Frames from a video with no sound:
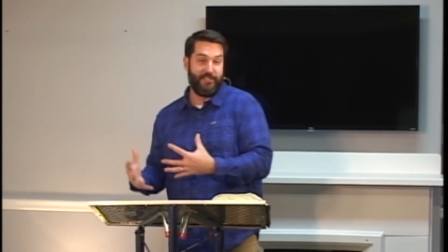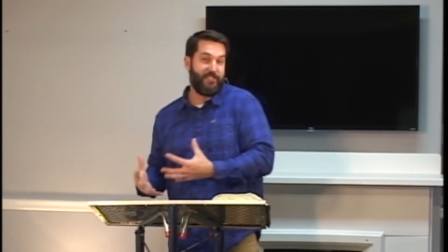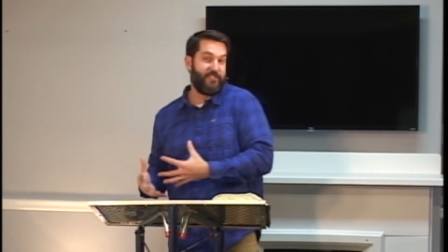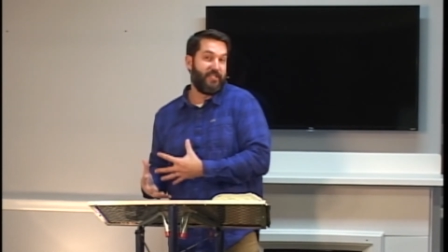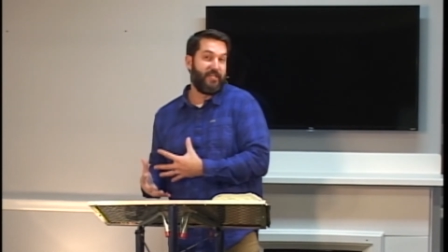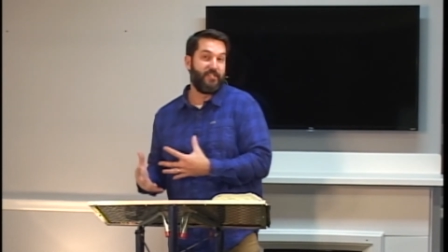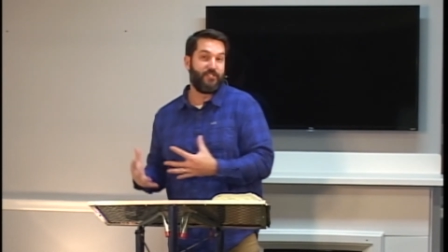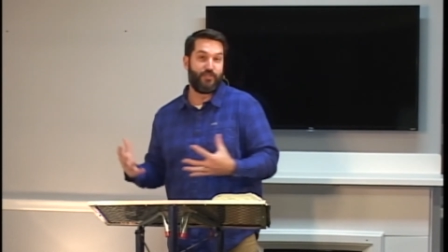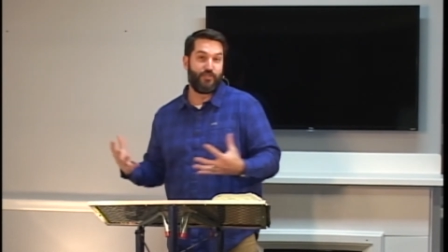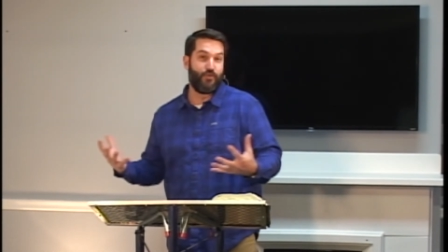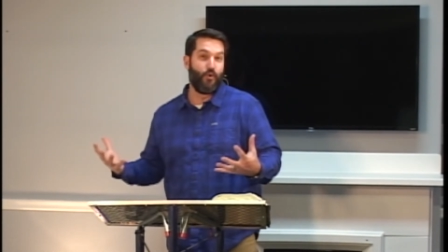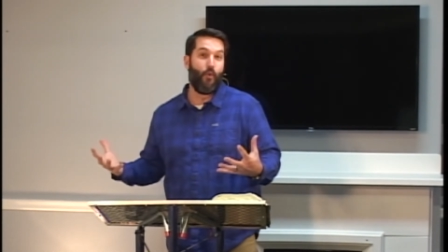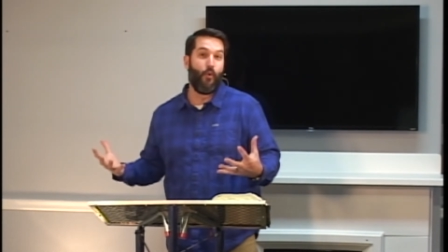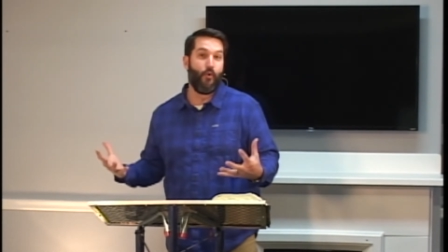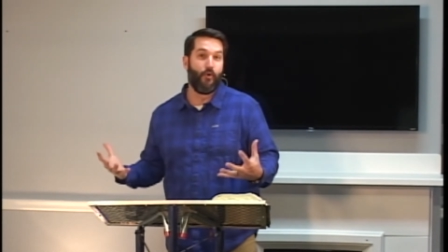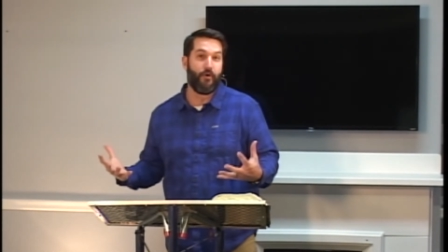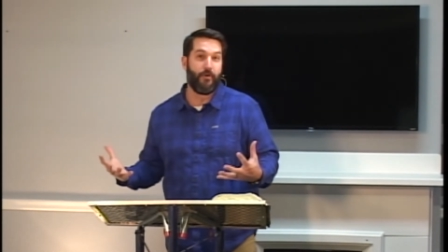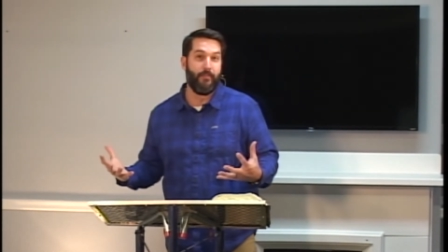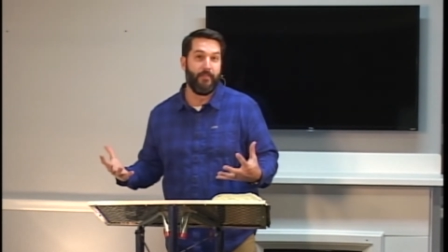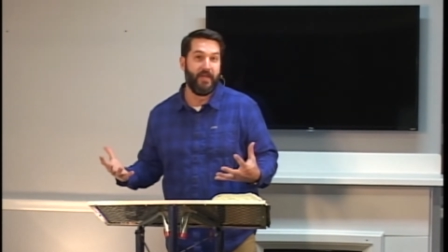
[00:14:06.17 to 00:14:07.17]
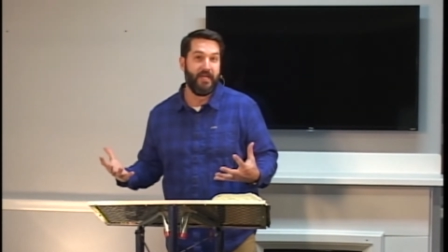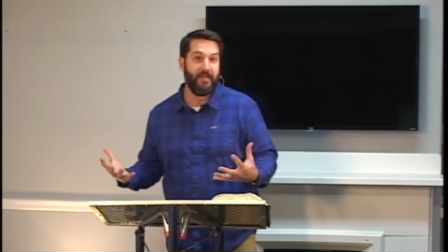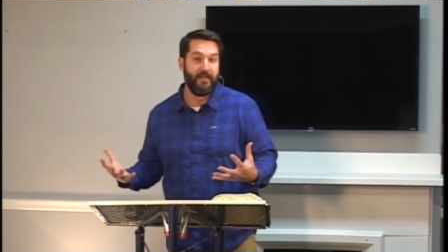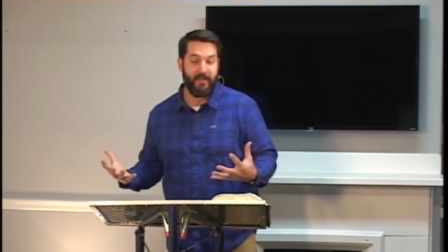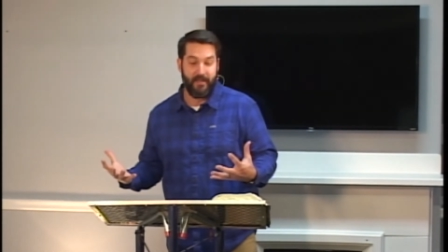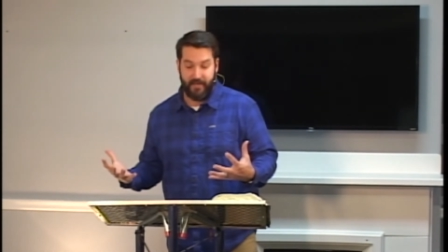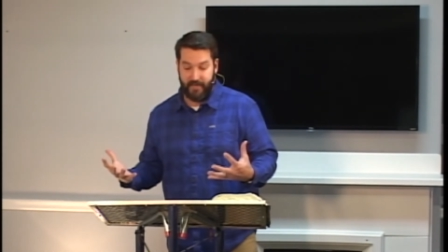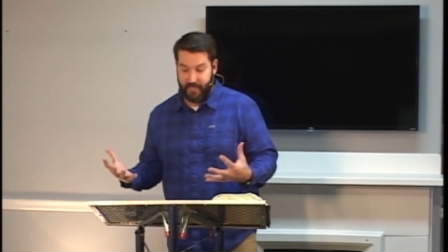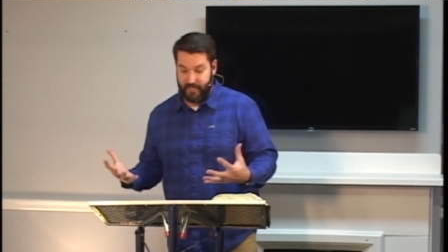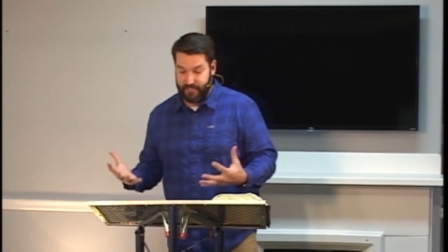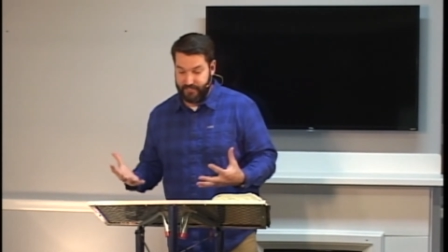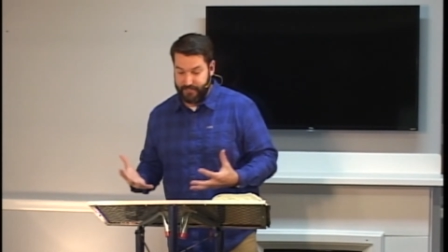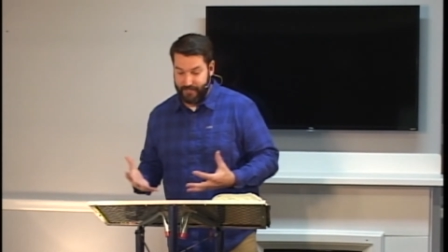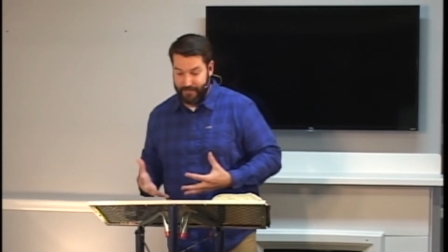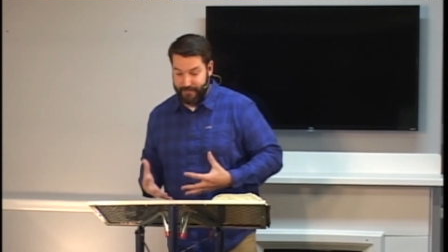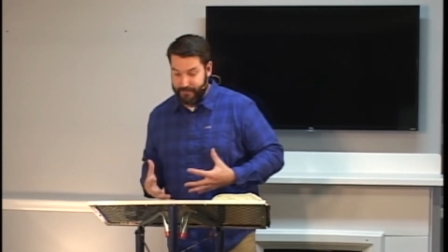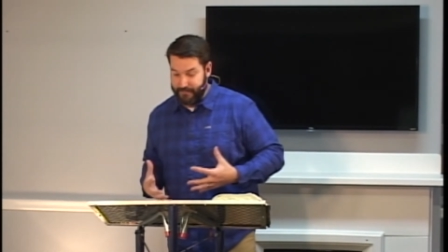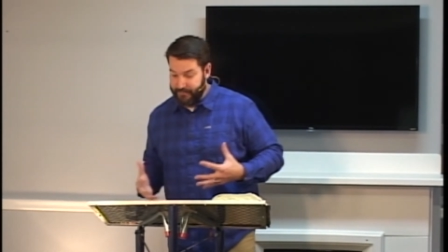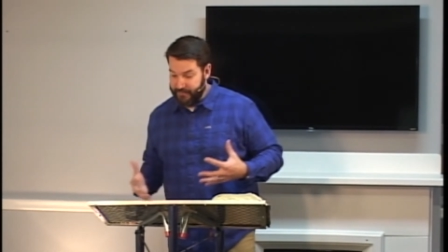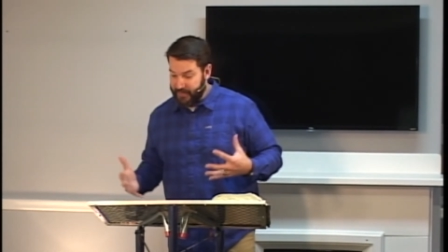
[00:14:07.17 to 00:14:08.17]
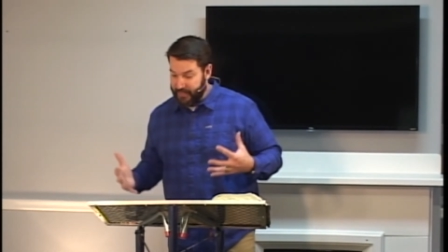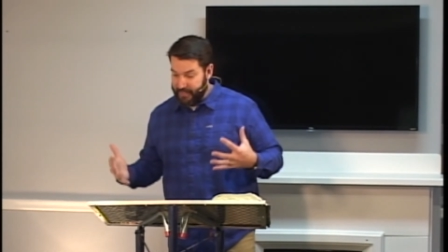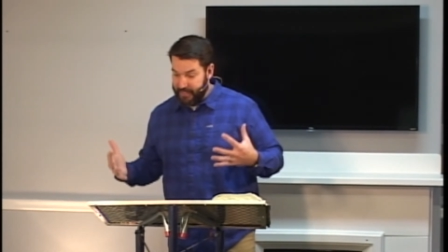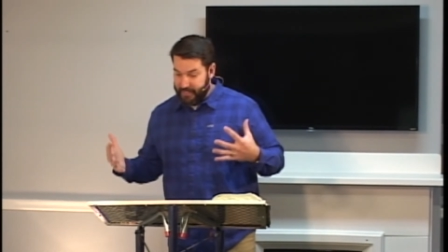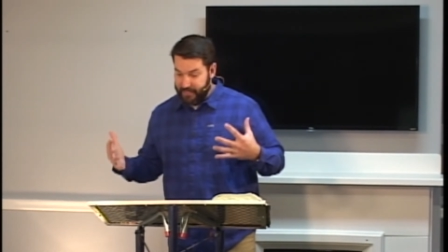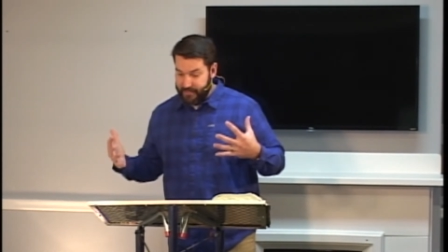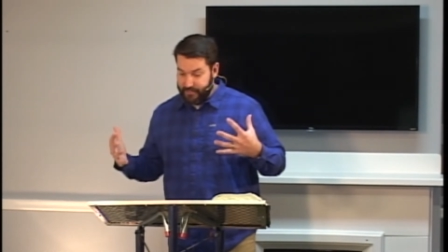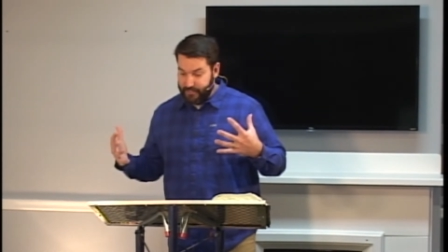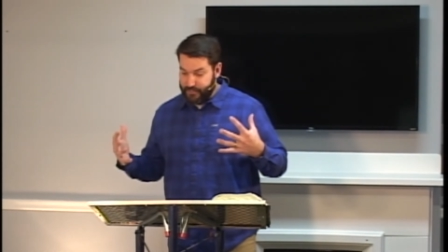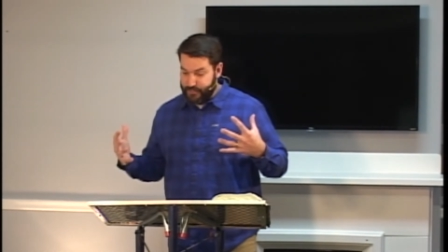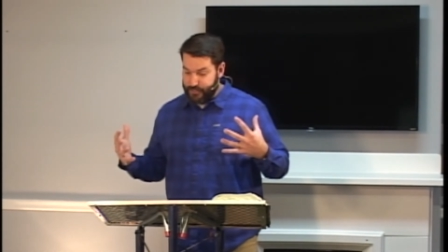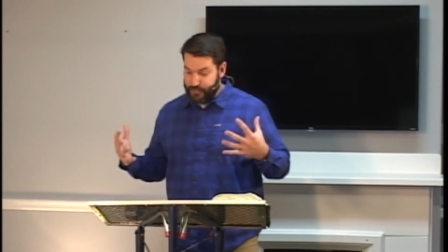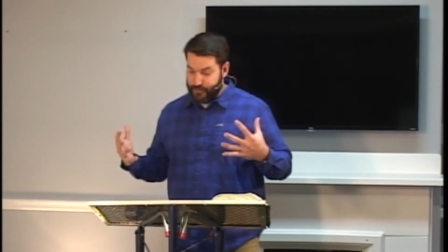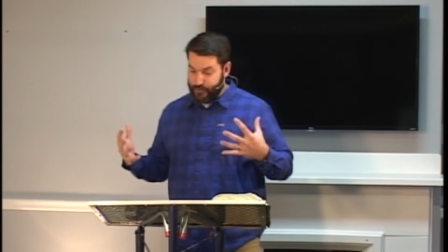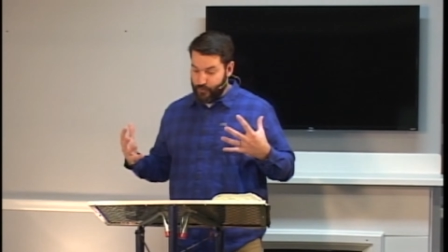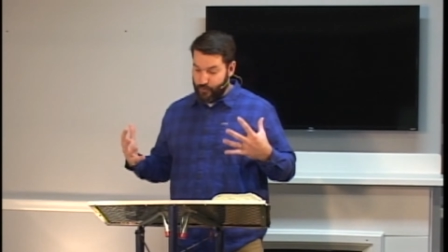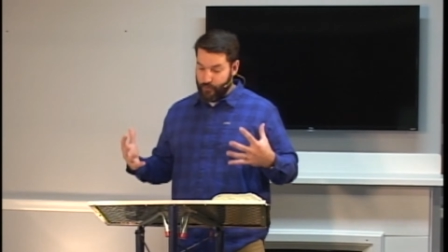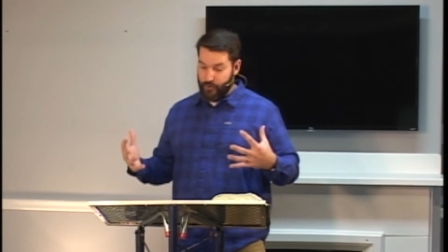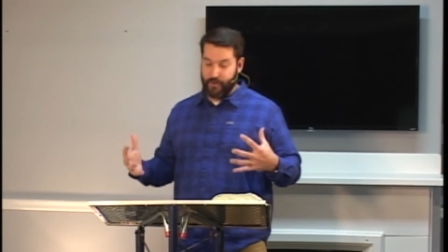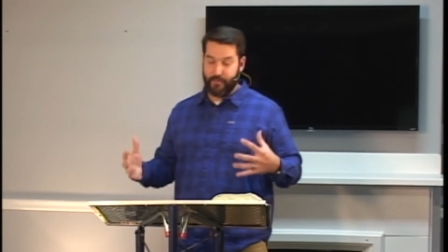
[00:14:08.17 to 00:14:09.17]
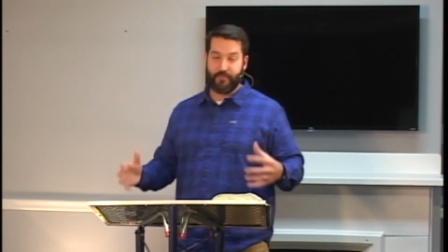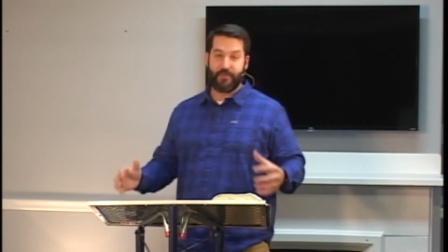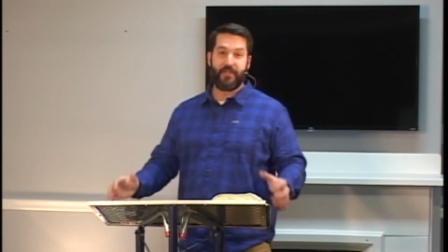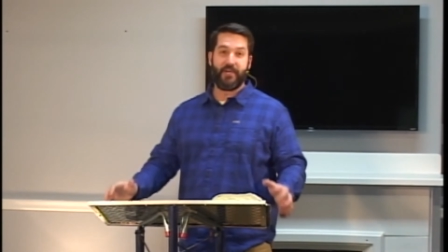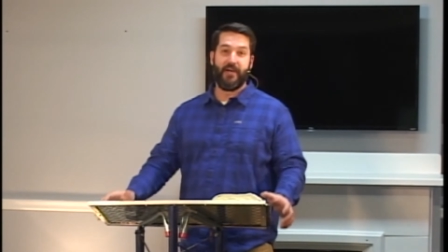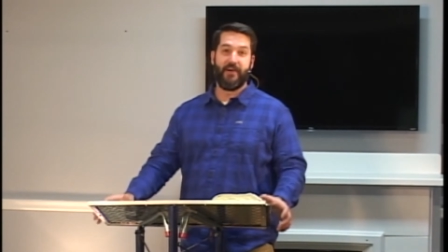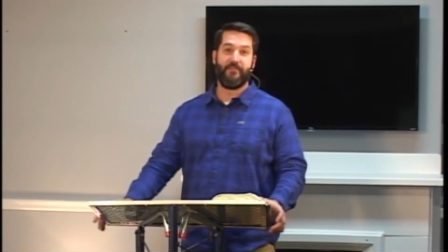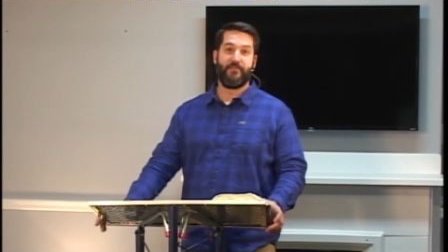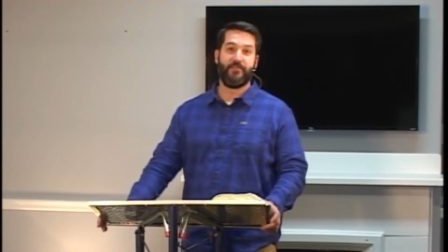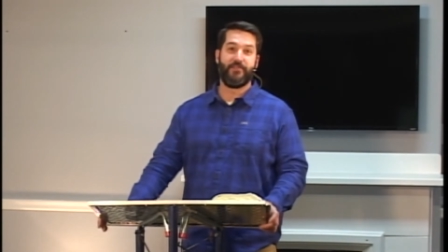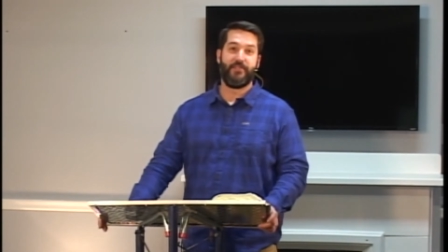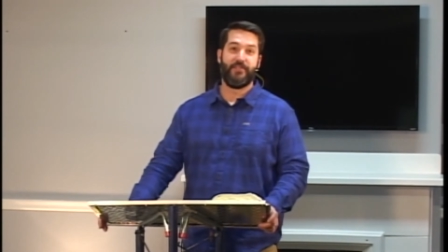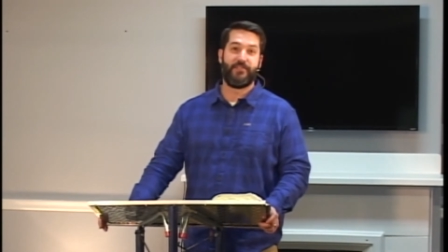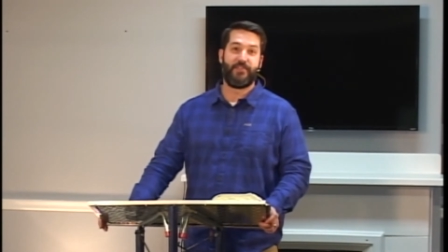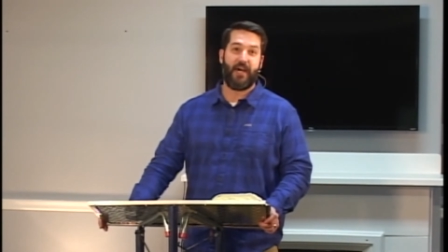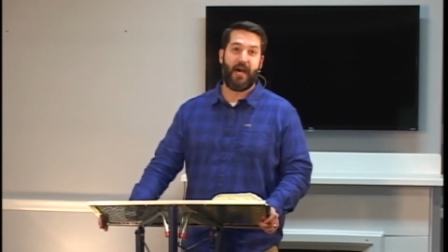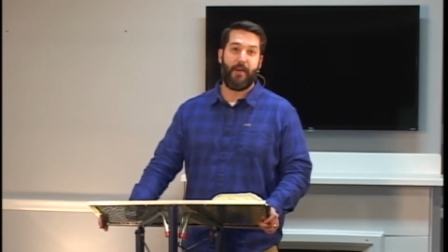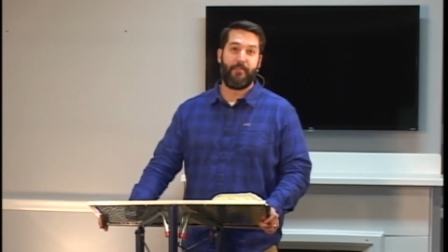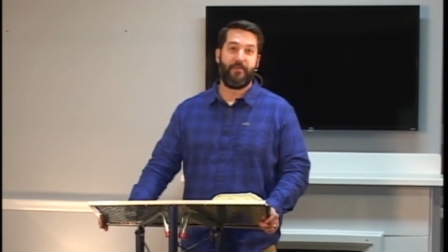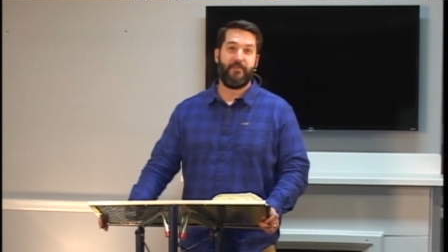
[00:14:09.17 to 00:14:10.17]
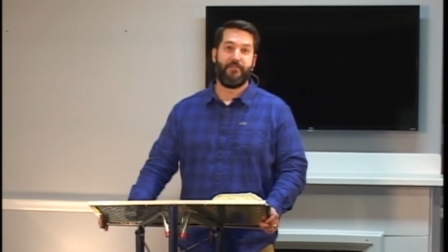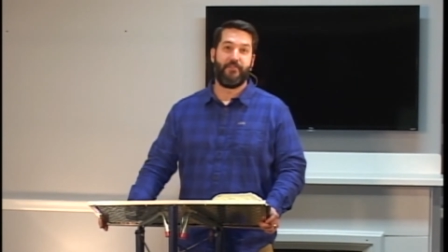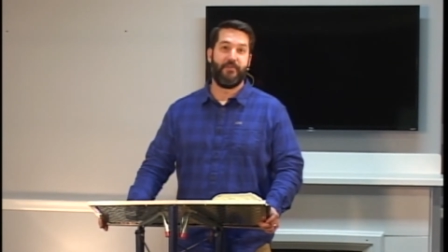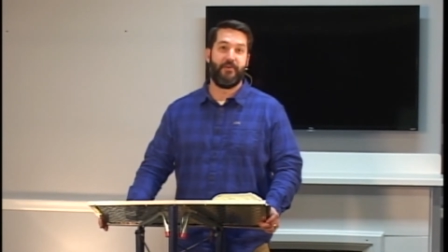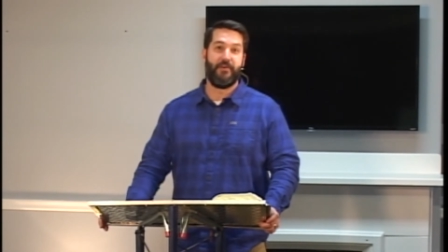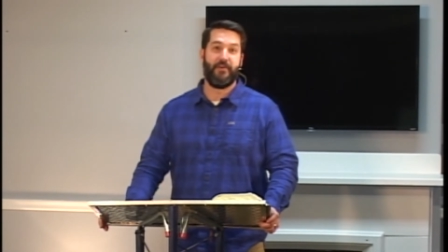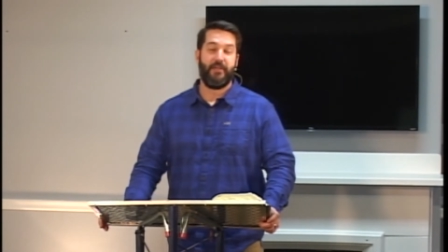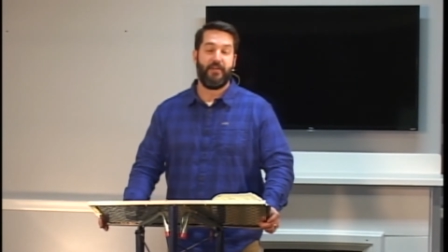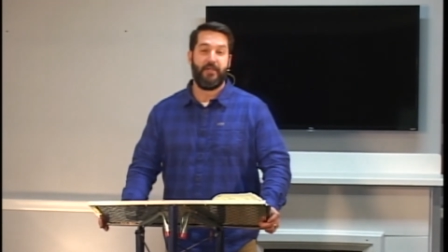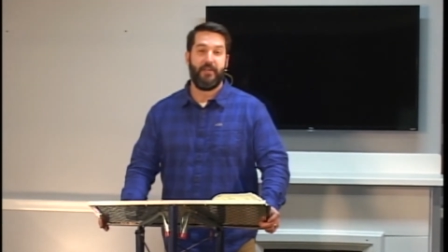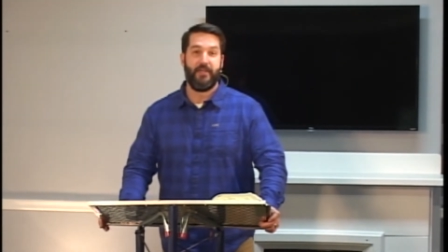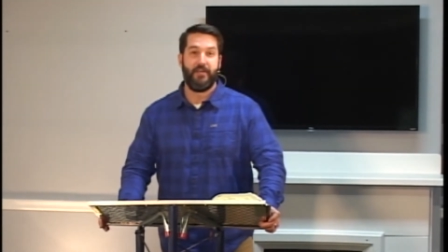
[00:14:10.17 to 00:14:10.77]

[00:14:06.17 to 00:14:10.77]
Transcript: It's like a storm. And so this storm covered the top of the,